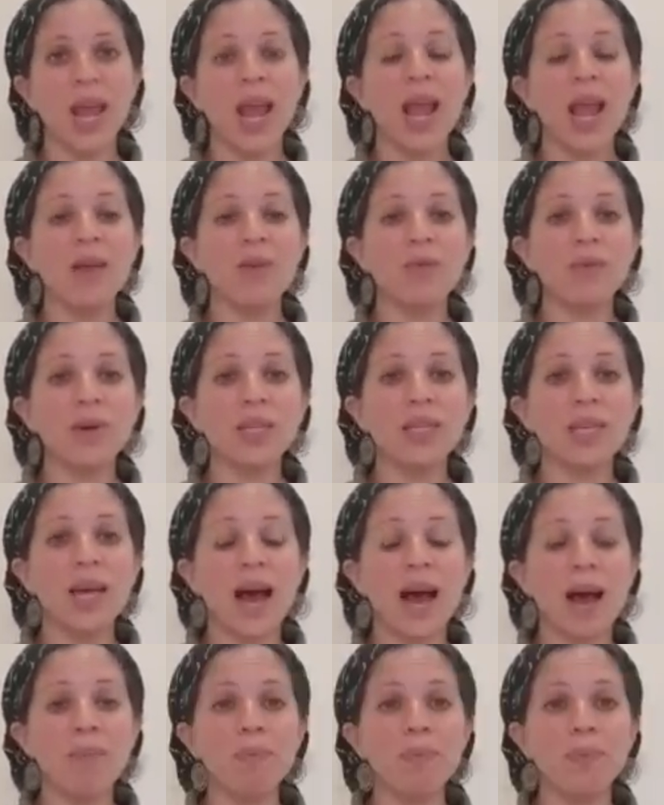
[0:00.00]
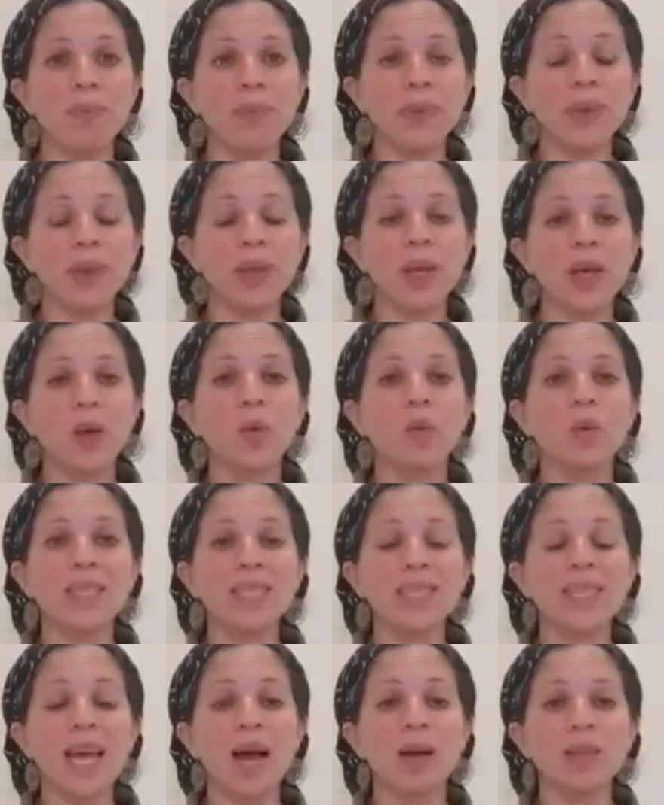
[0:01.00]
Every time we
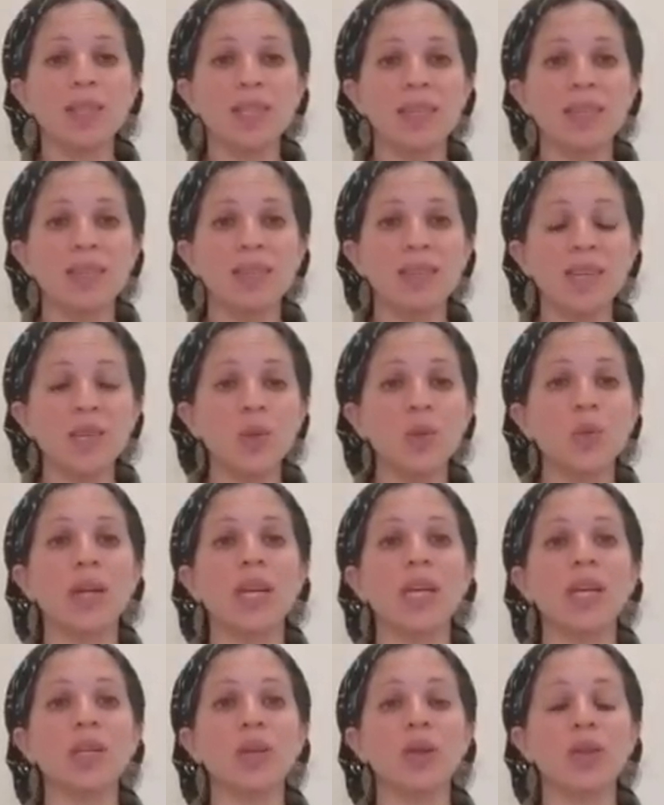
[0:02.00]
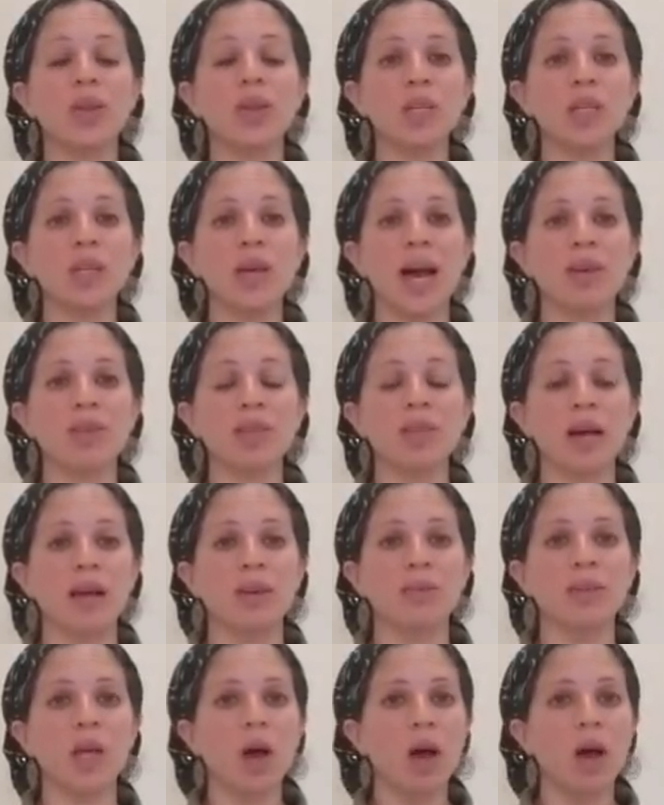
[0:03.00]
see our tzitzis, we need to think to ourselves,